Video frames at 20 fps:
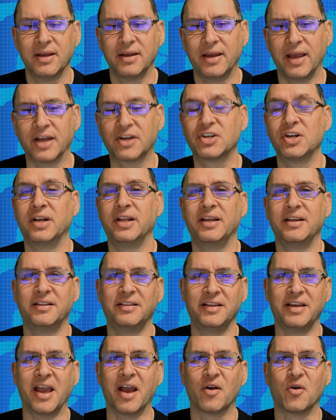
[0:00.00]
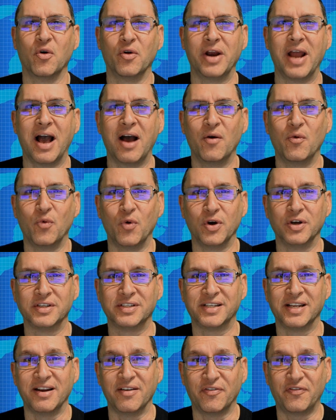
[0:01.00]
Actually, the echo now
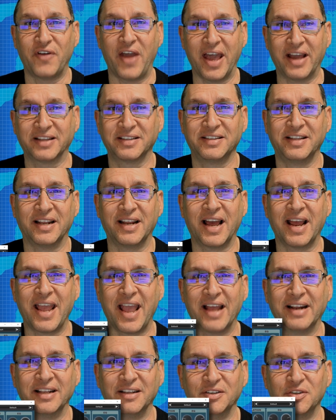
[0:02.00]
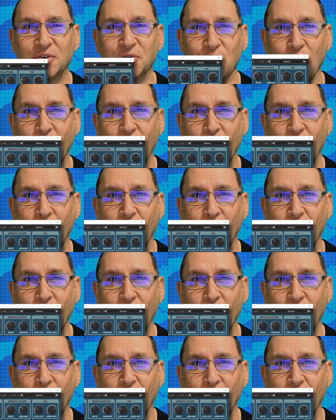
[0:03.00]
was an effect that I added to